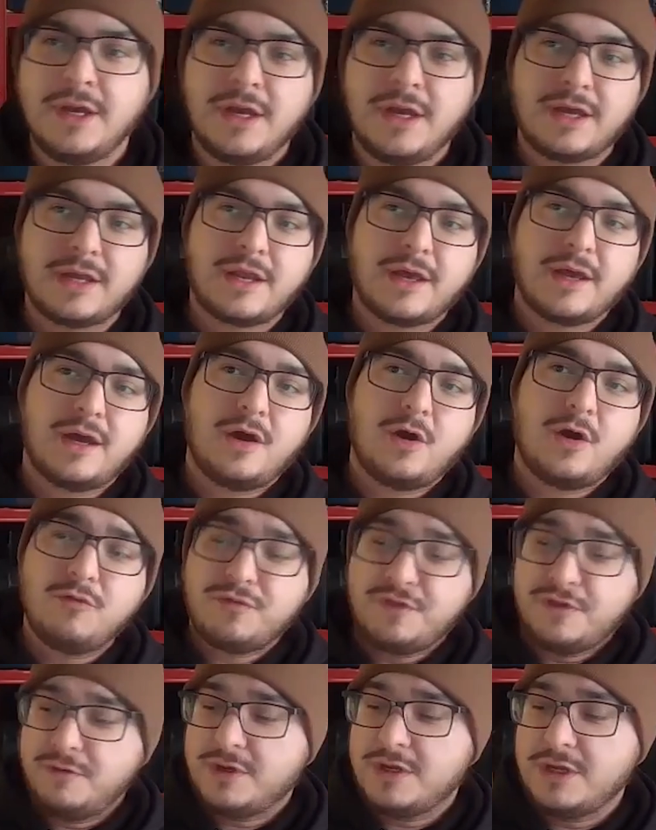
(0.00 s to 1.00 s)
And
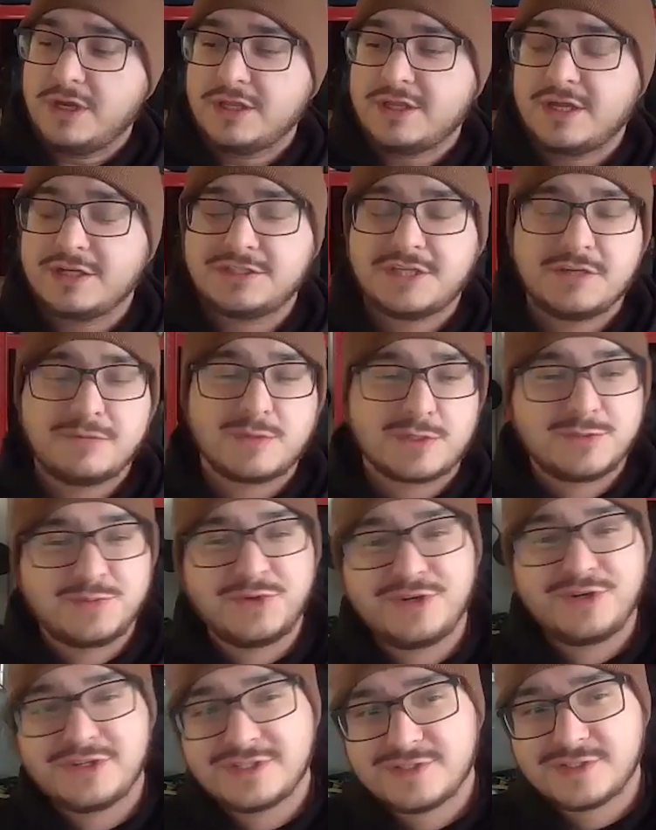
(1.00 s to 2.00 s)
hopefully we can get that same
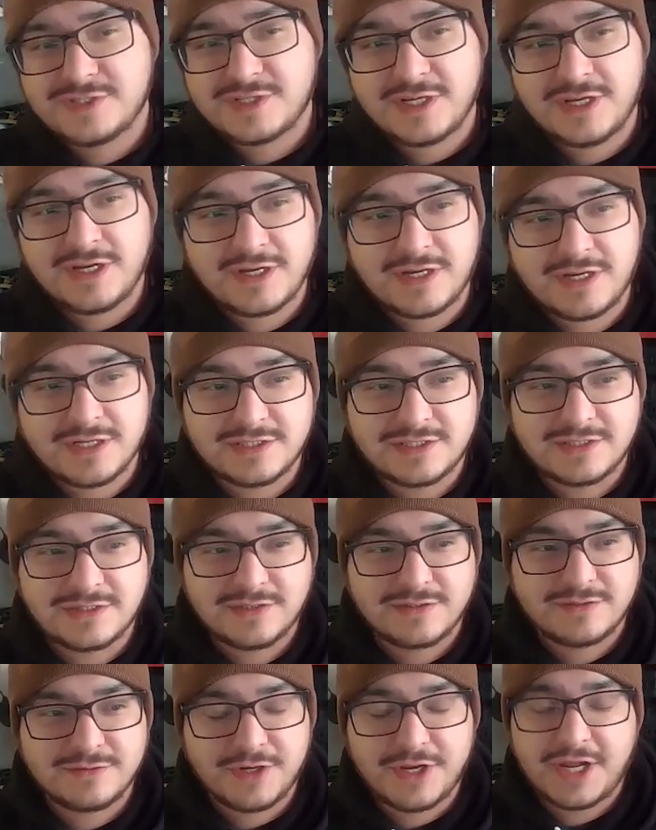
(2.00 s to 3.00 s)
experience because we're